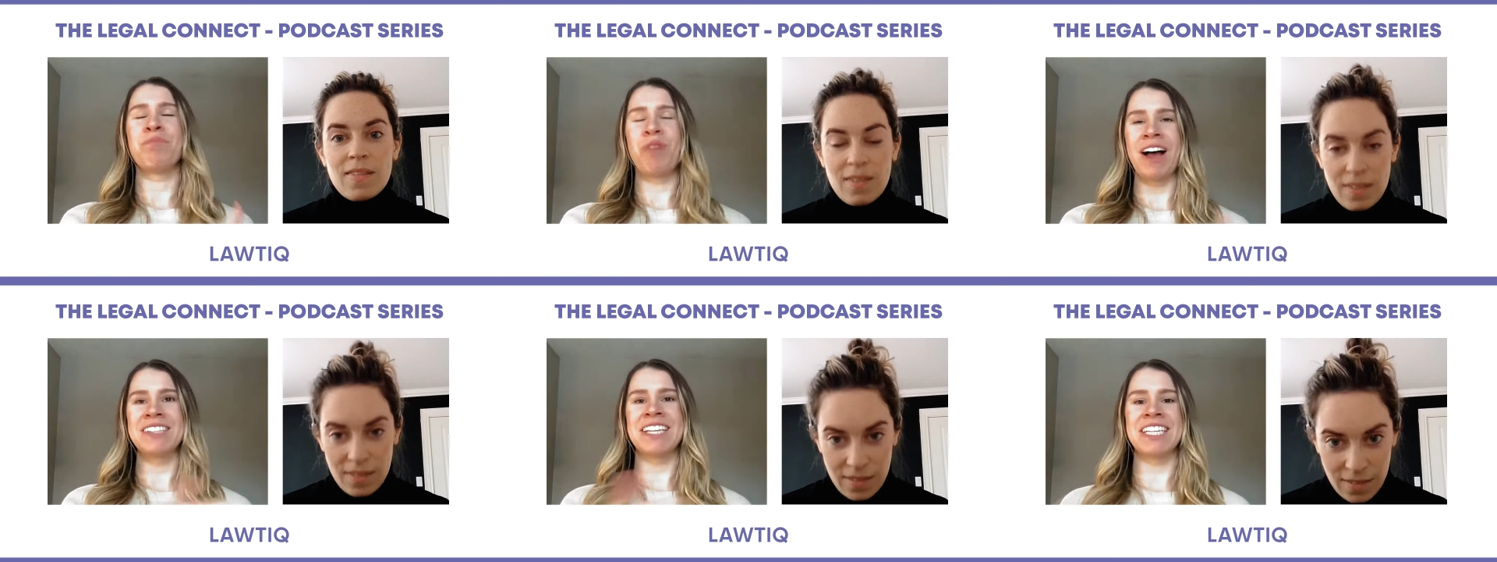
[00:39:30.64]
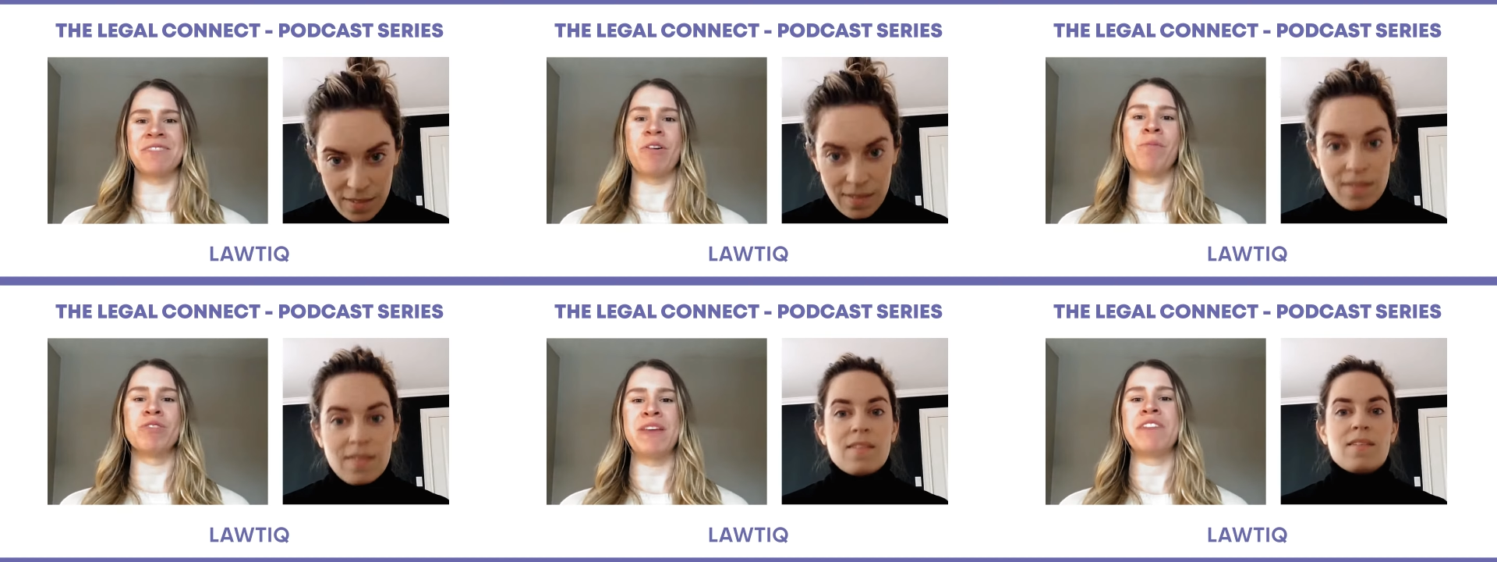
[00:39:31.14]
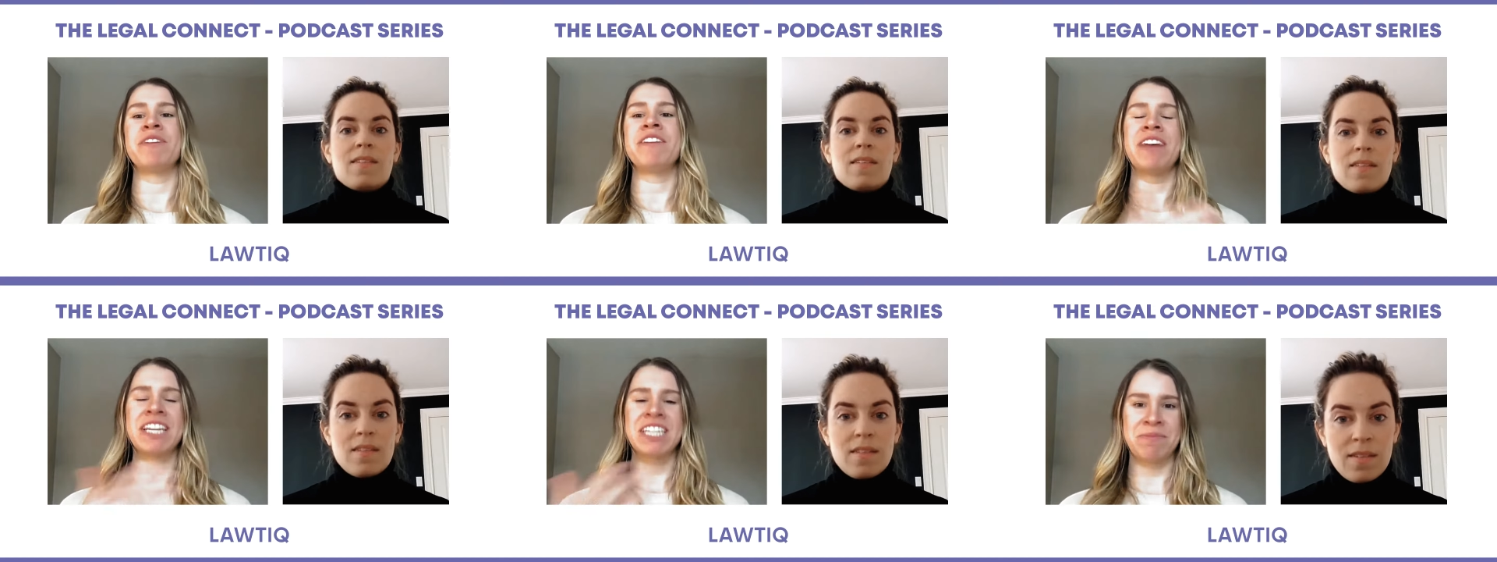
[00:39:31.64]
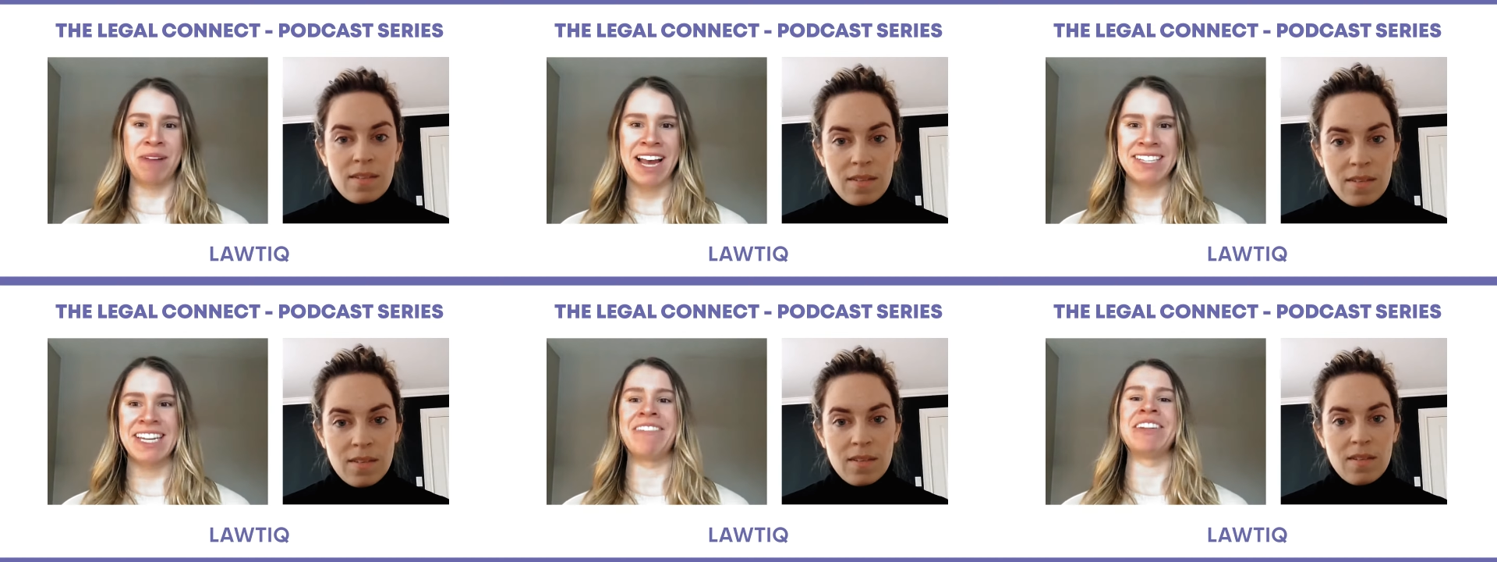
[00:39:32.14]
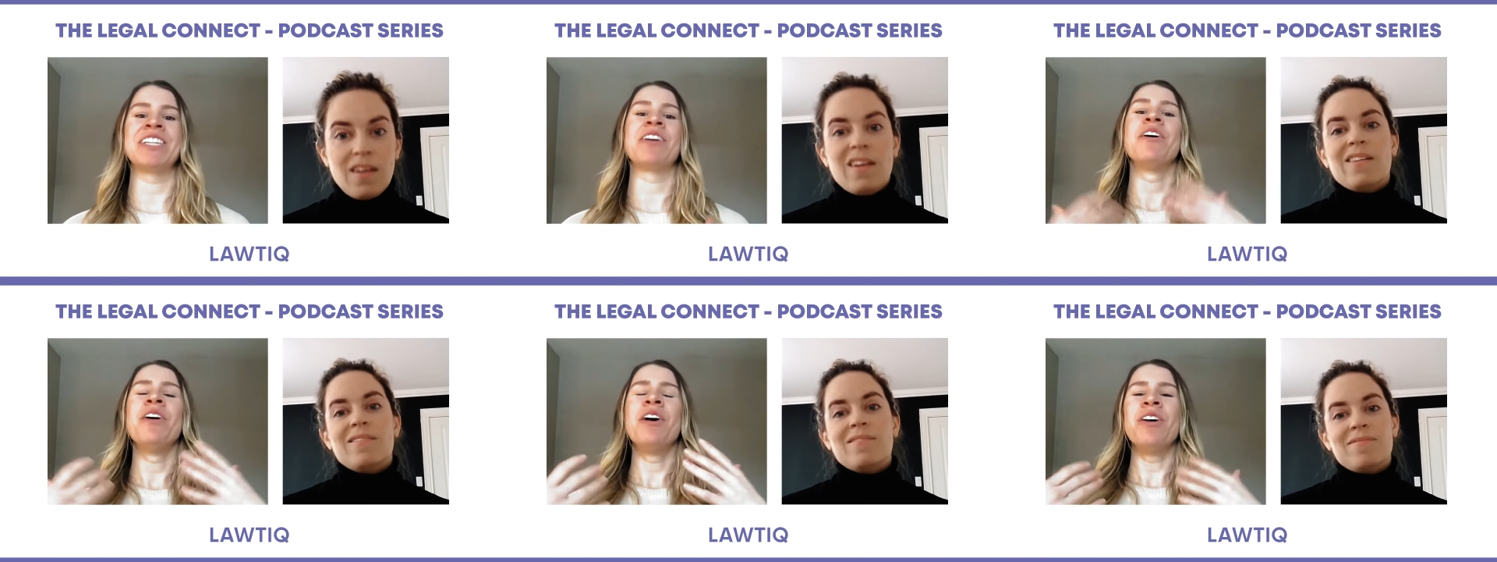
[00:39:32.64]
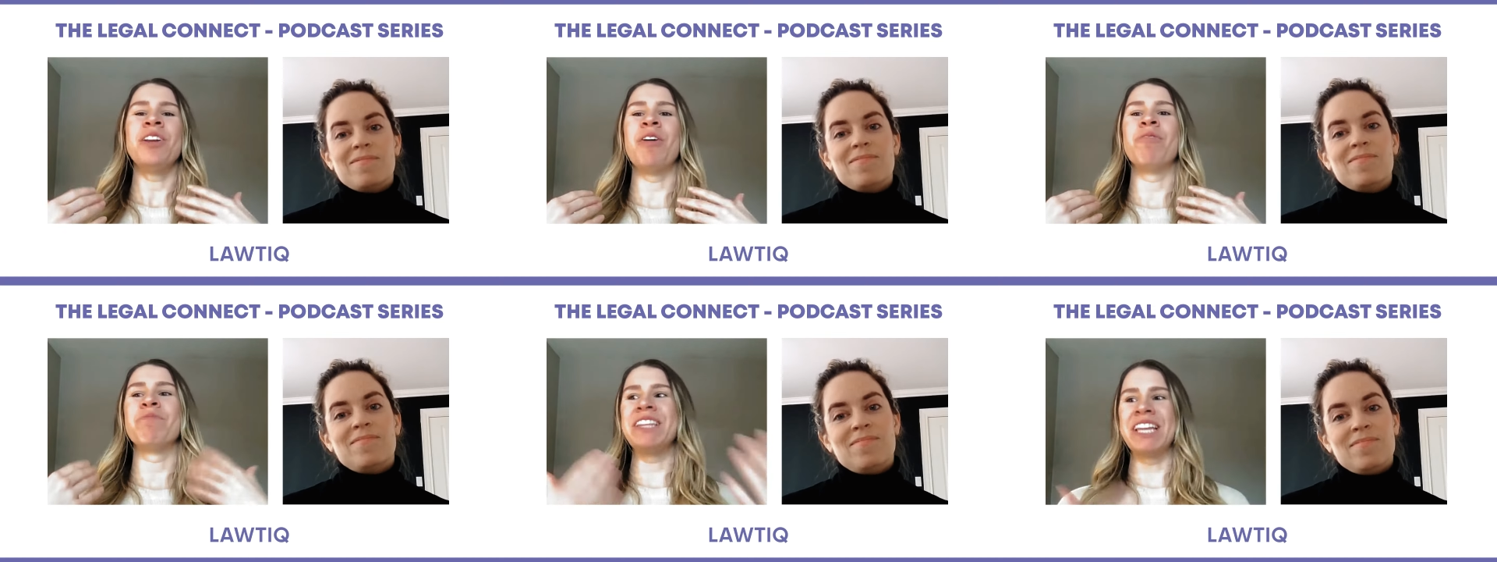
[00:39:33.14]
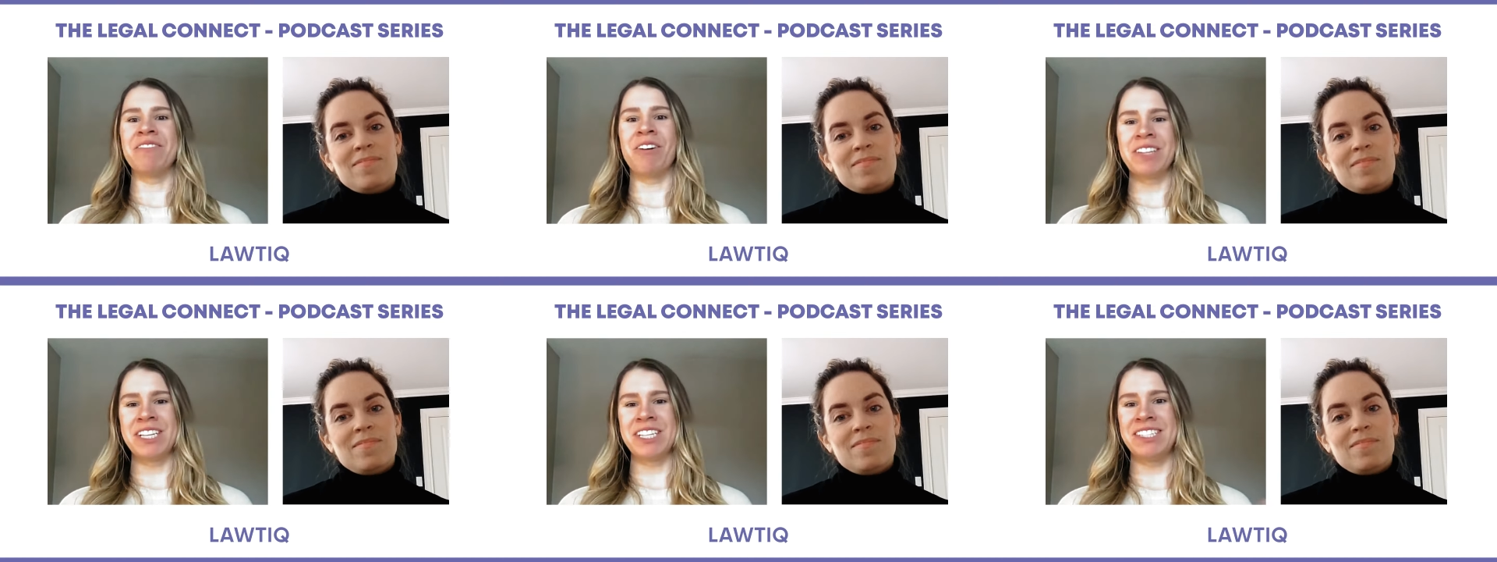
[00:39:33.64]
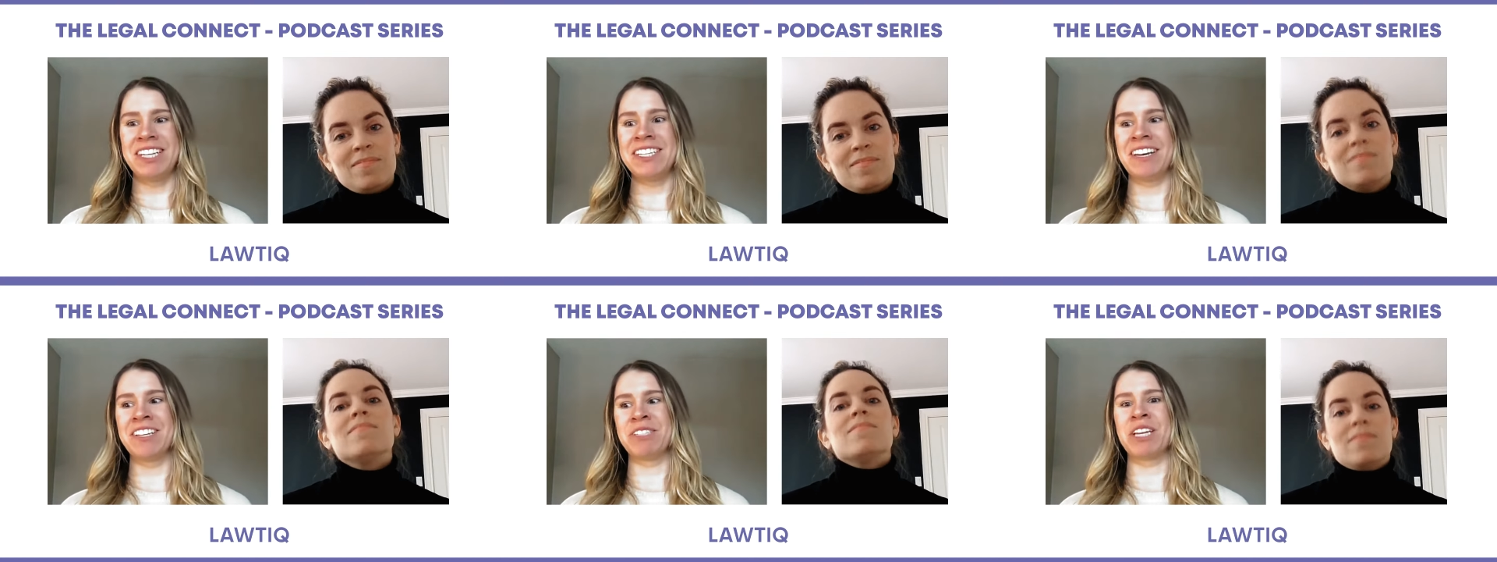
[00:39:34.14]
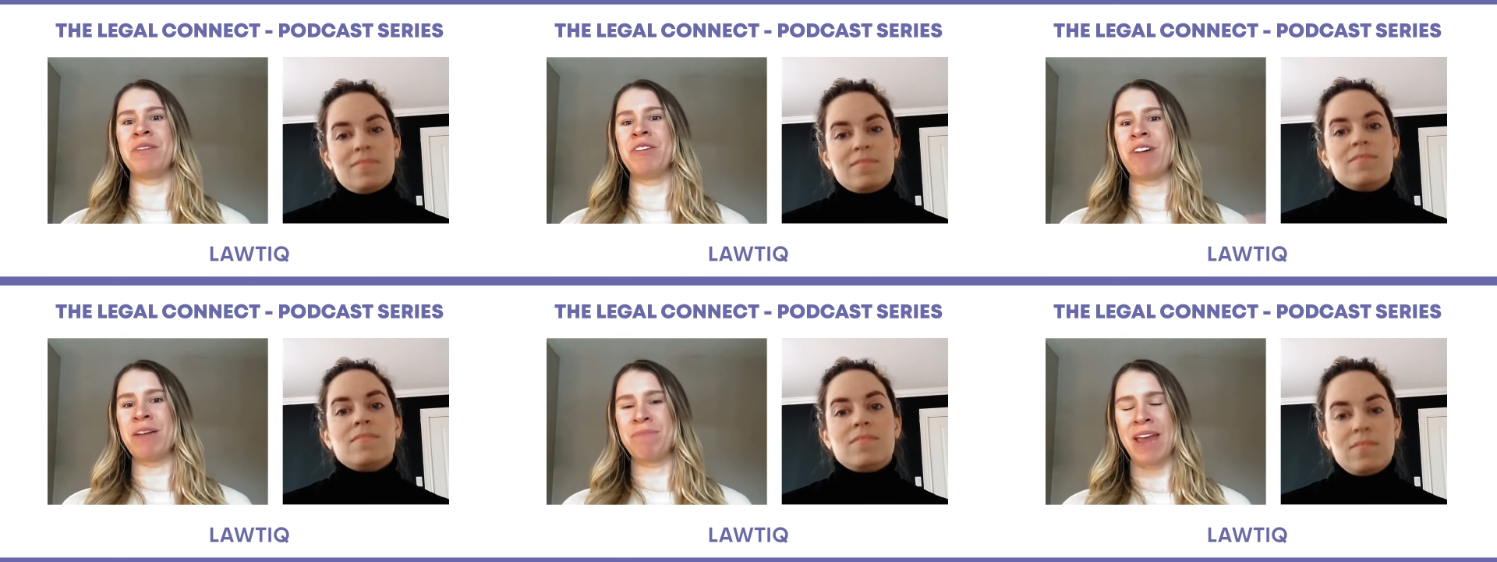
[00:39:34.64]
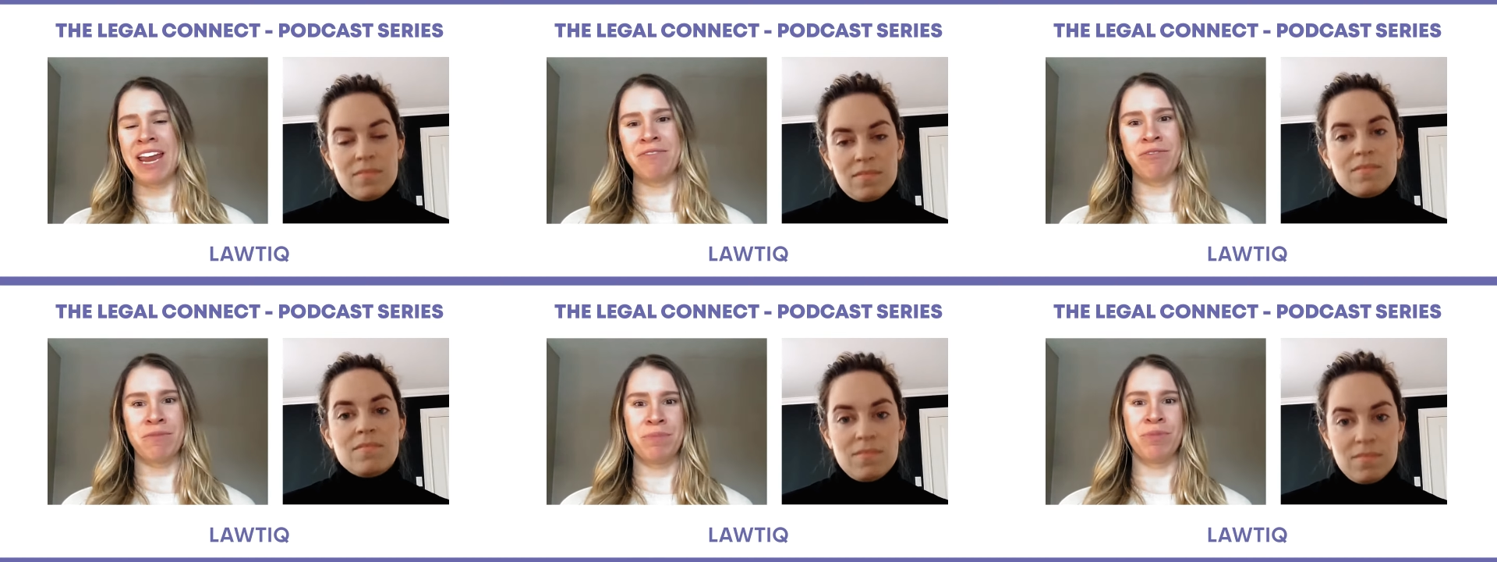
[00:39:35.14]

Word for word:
Speaker 1: process of almost being re-victimized and having to, you know, relive all these details, which can be quite painful for